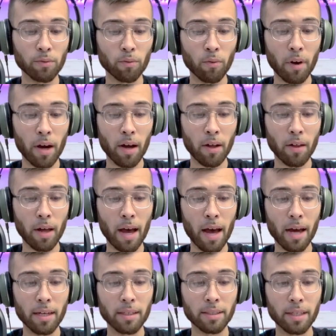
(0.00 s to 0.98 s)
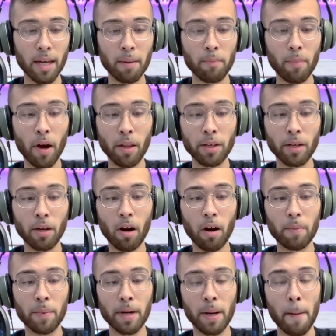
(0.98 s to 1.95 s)
well as a
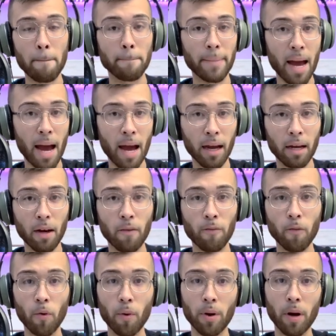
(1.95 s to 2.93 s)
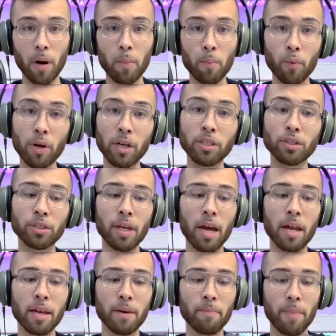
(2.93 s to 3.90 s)
polycarbonate back for abrasion
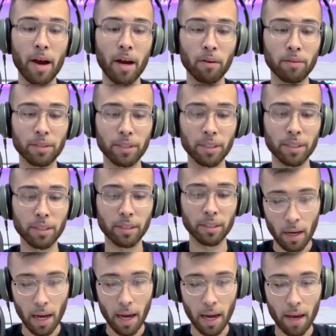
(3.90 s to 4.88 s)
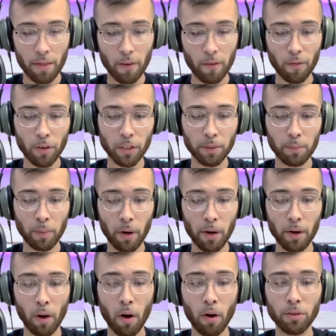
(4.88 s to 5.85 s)
and impact resistance. And the first
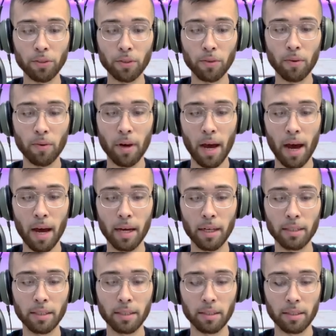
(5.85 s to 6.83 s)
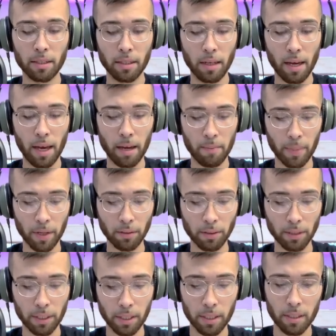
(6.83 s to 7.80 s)
part also has a
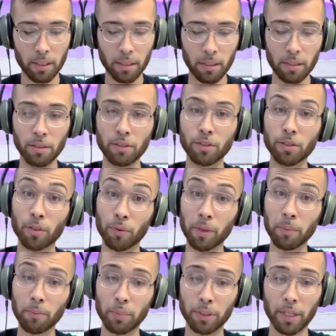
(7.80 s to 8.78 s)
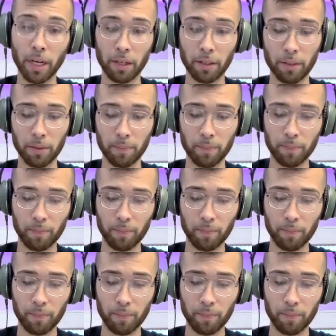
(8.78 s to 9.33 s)
built-in screen protector.